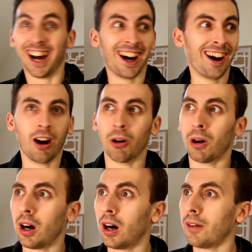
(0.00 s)

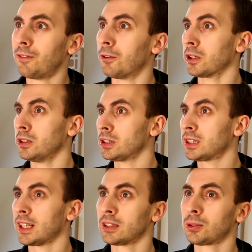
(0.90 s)
Oh, I thought you just
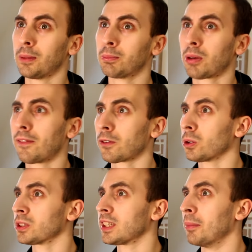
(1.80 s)
had a twin brother
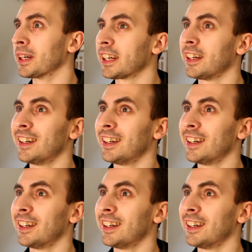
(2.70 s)
or something.